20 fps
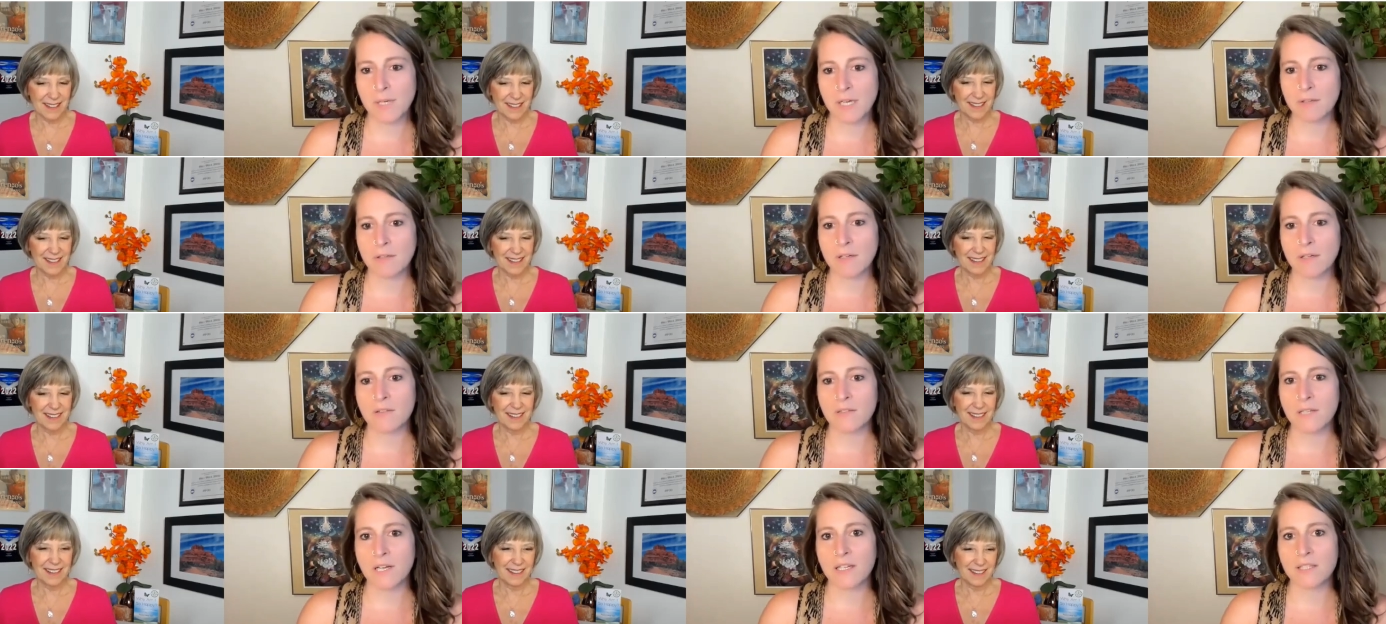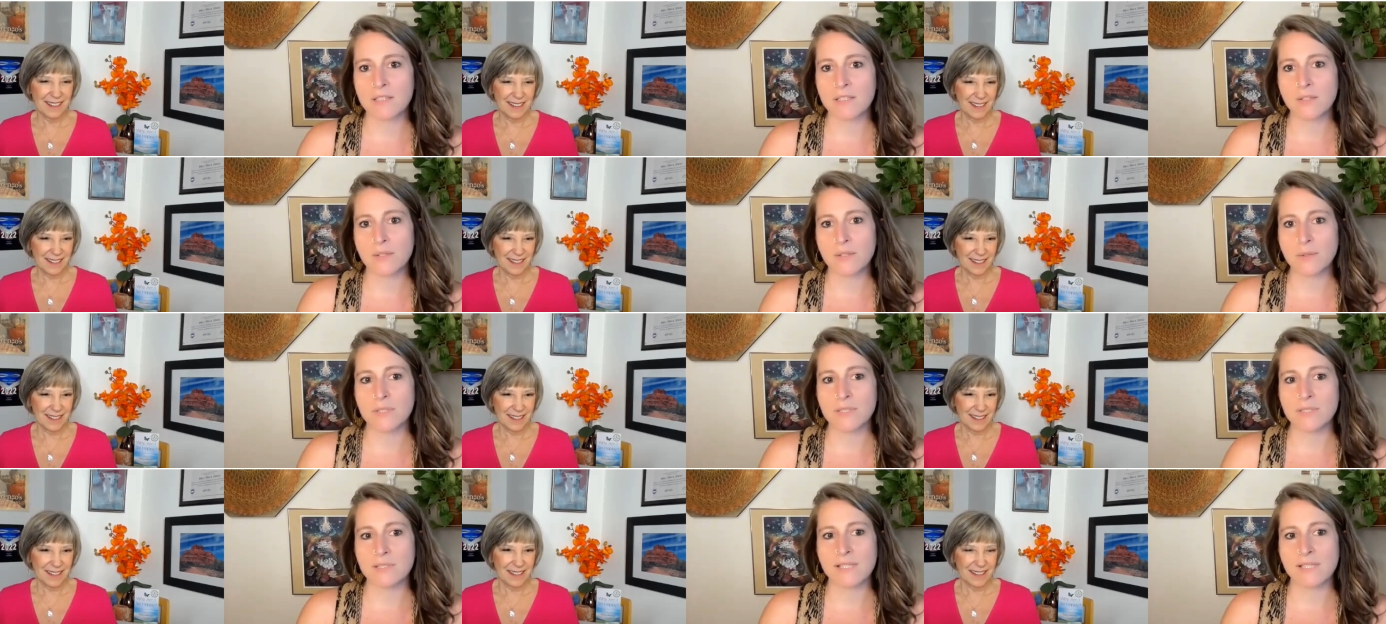Speaker 1: about a lot too
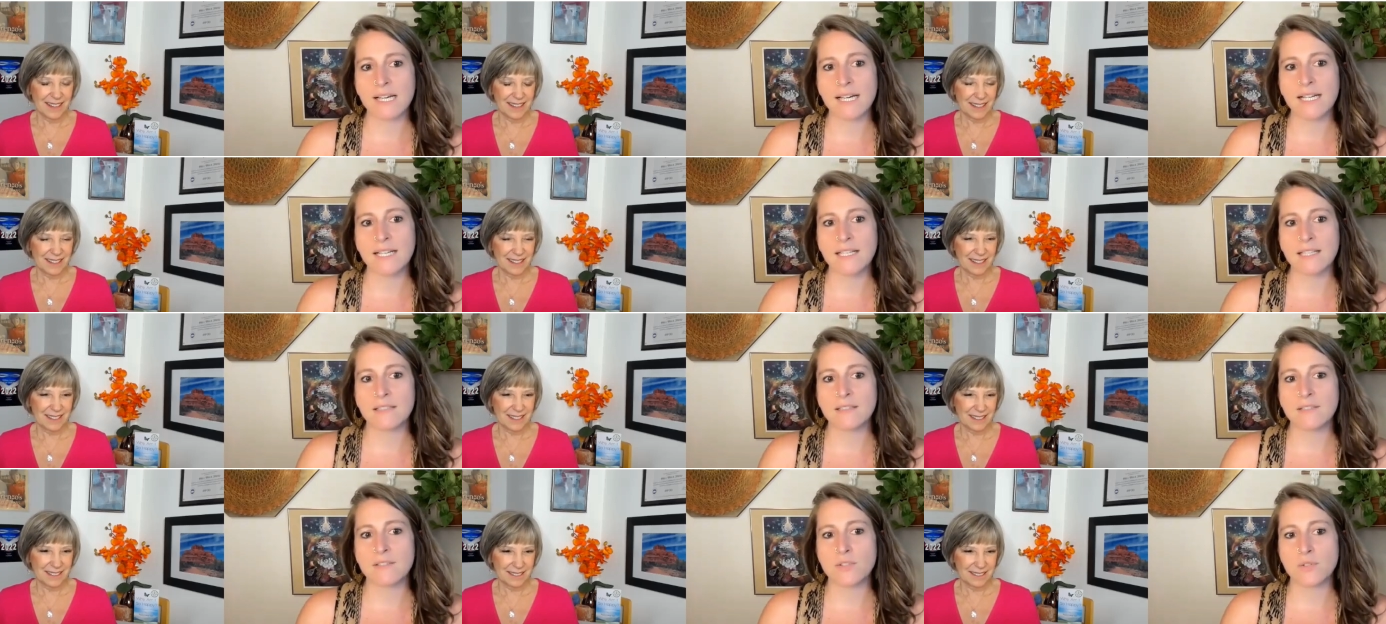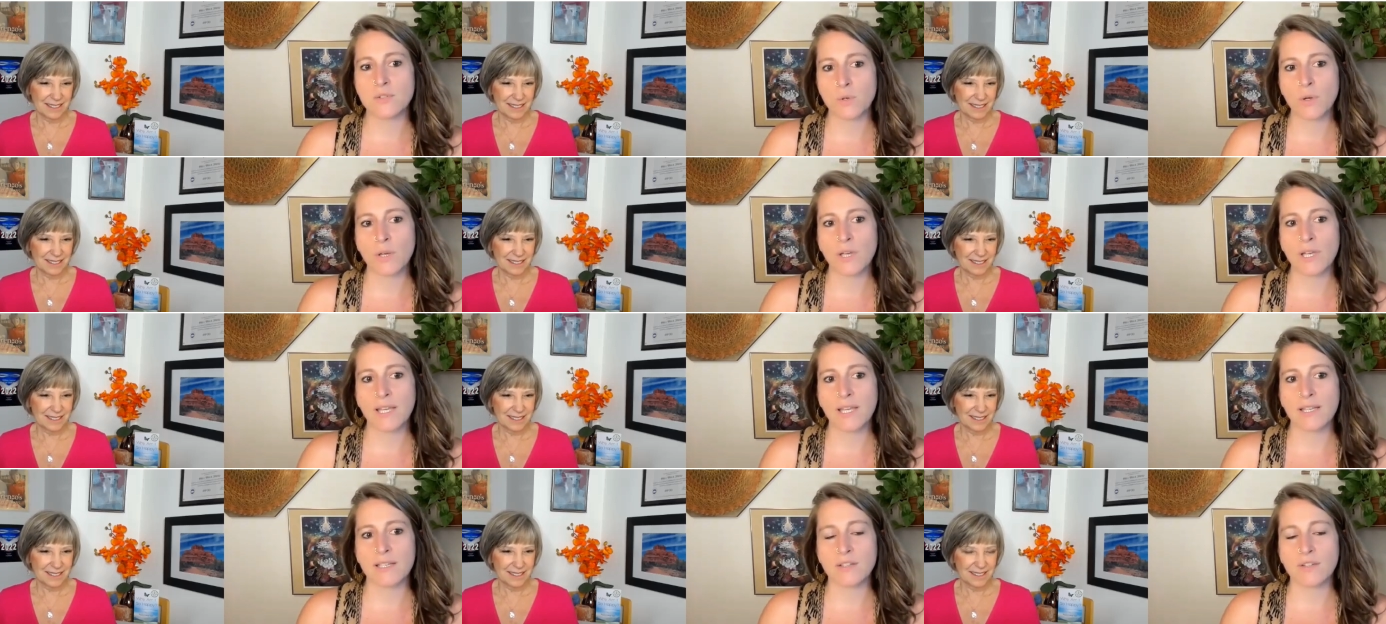is that joy
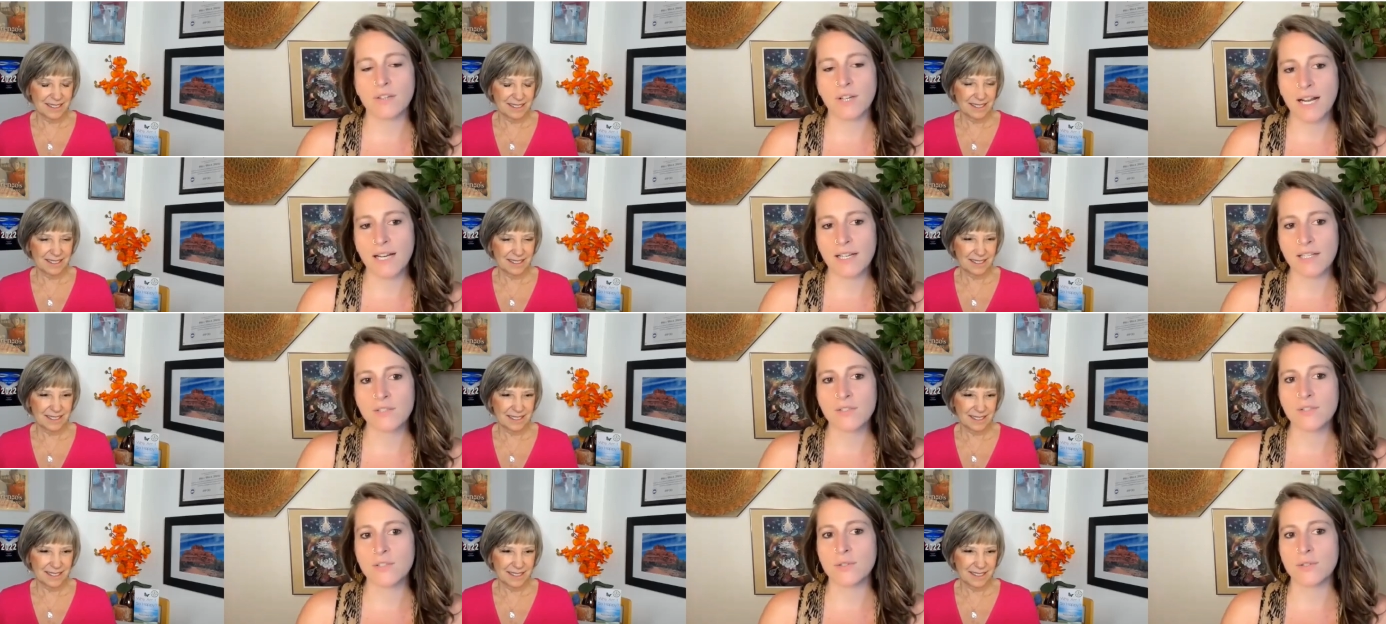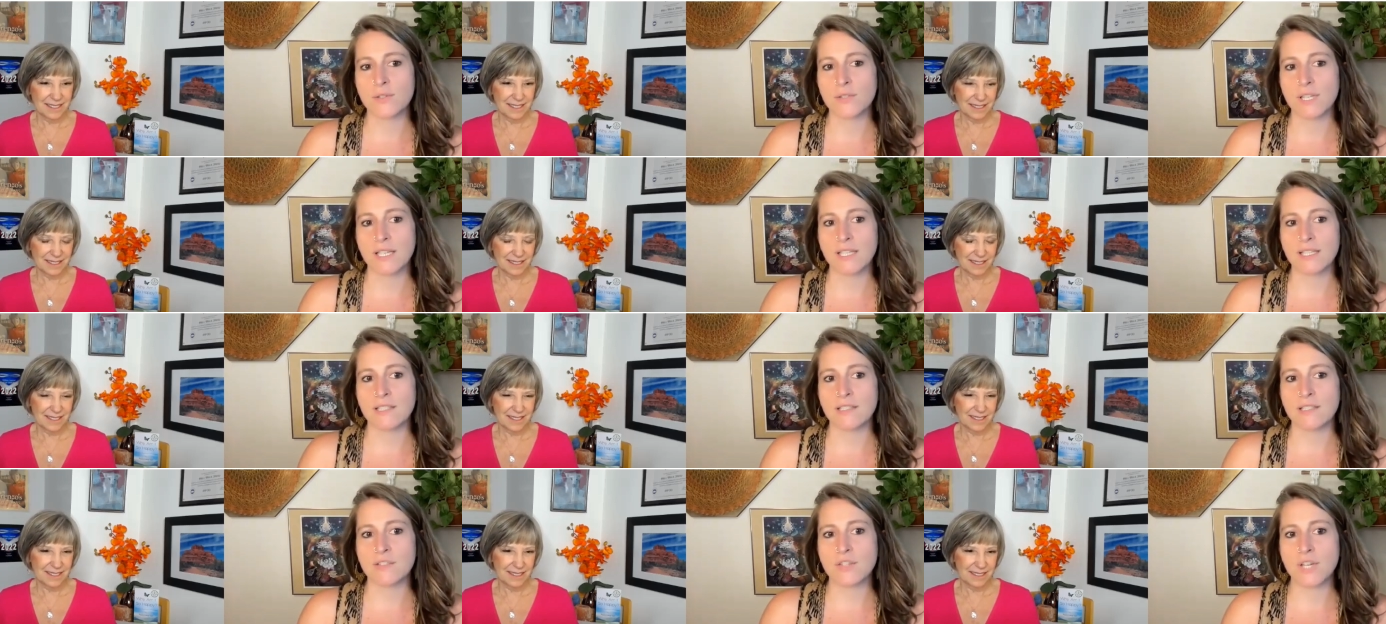and gratitude
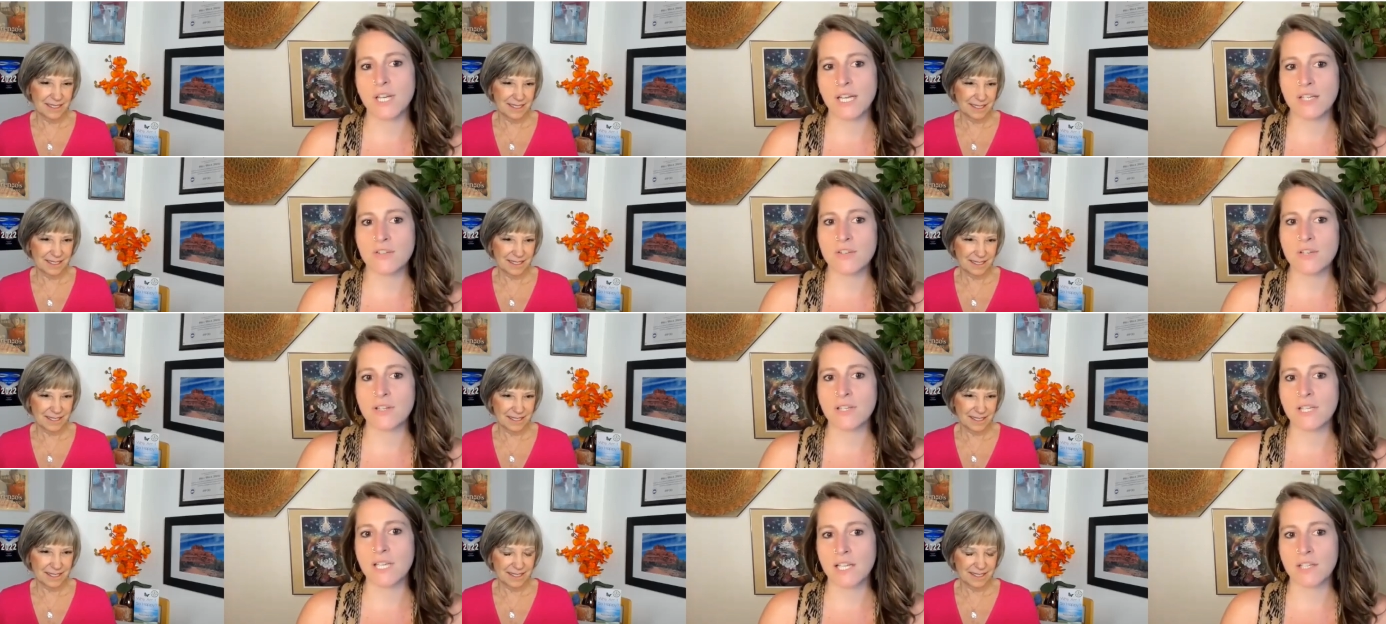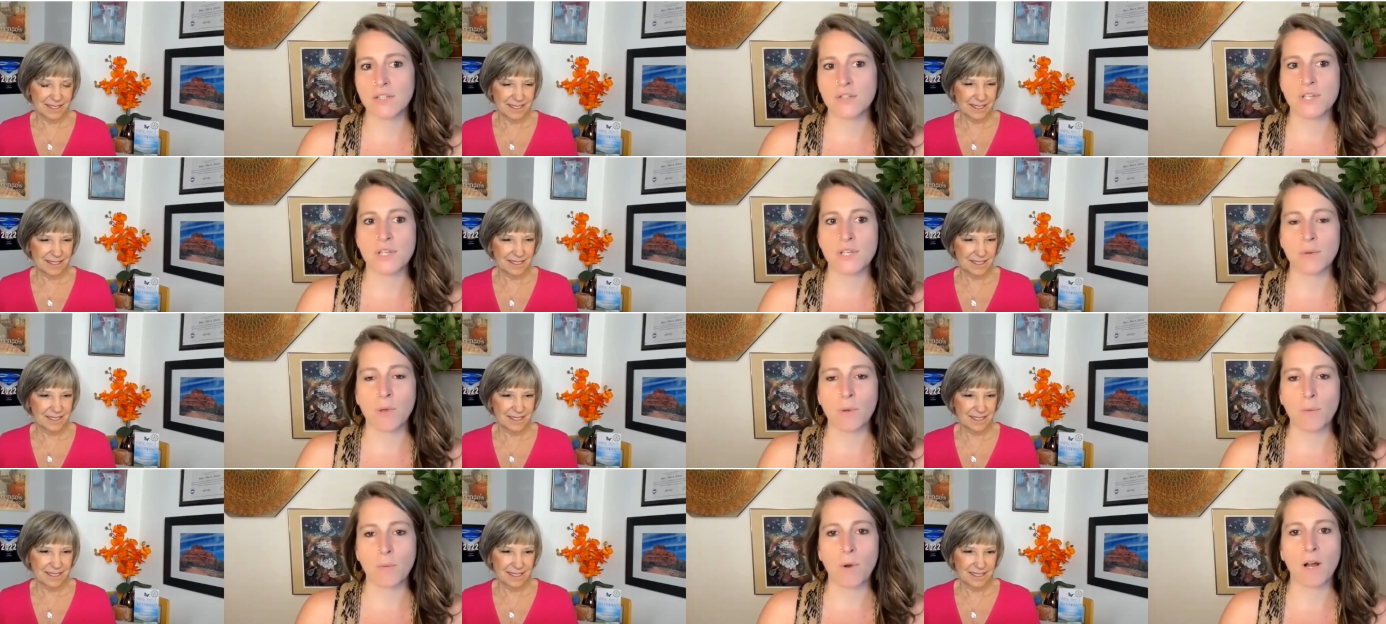and changing the energy
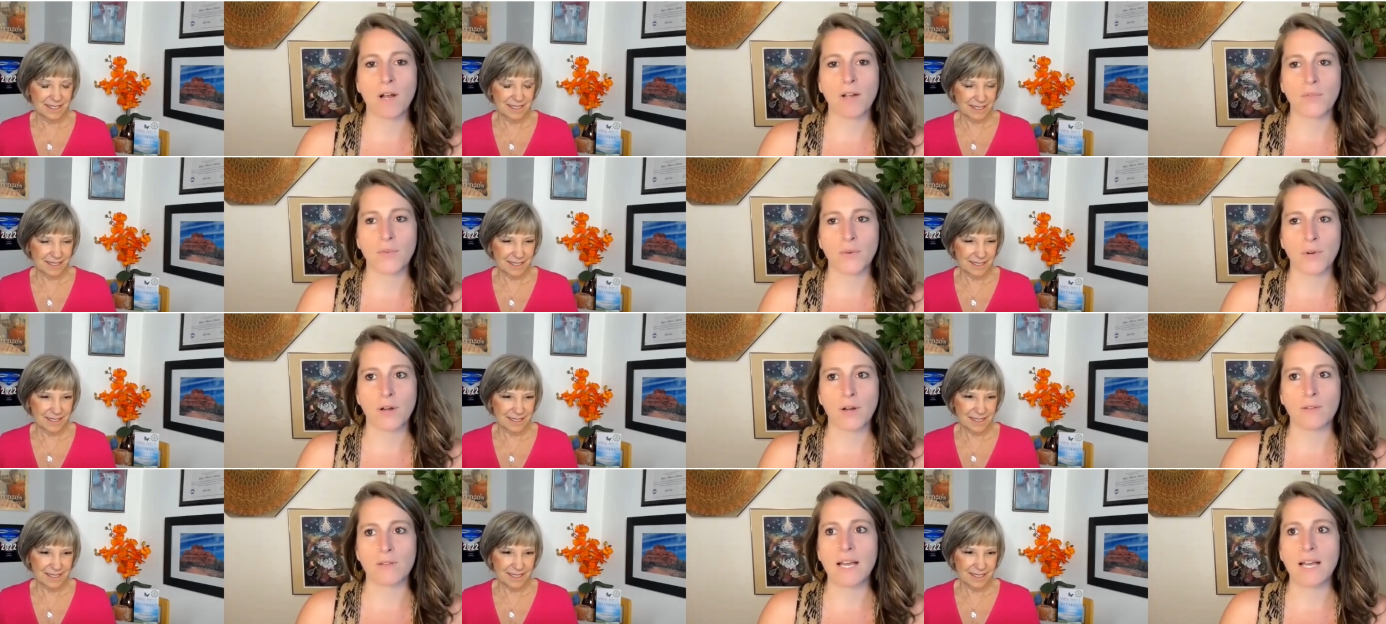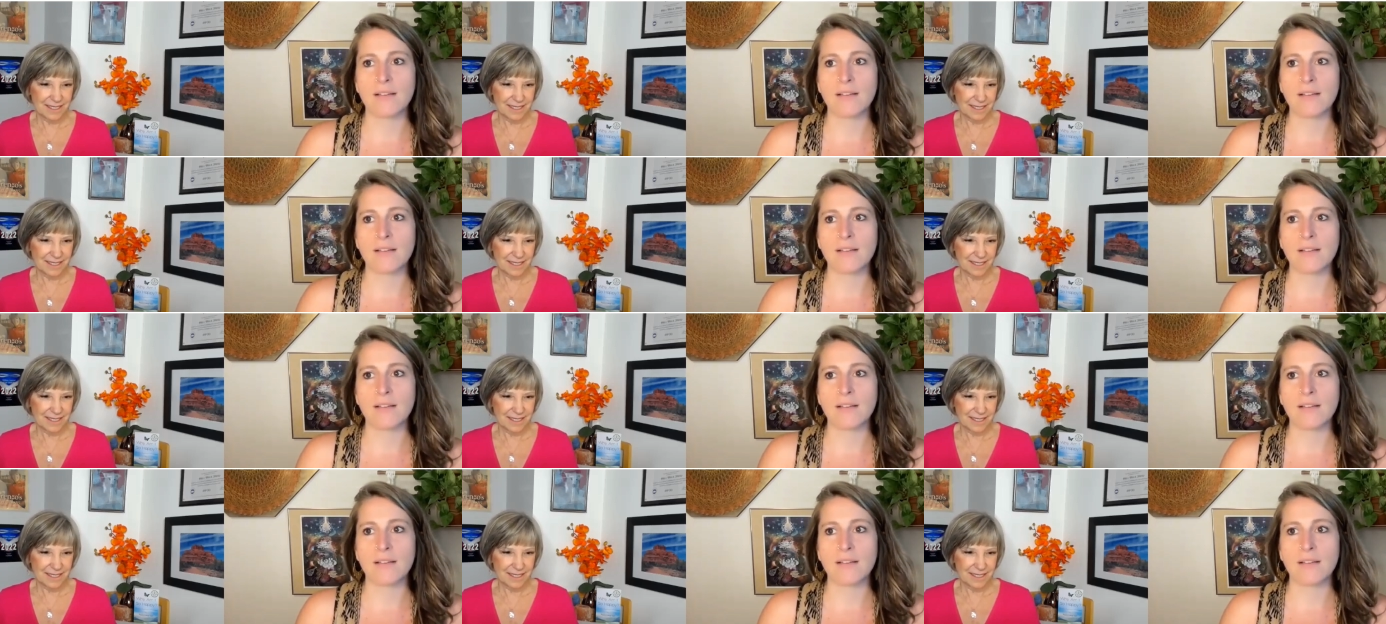we walk through our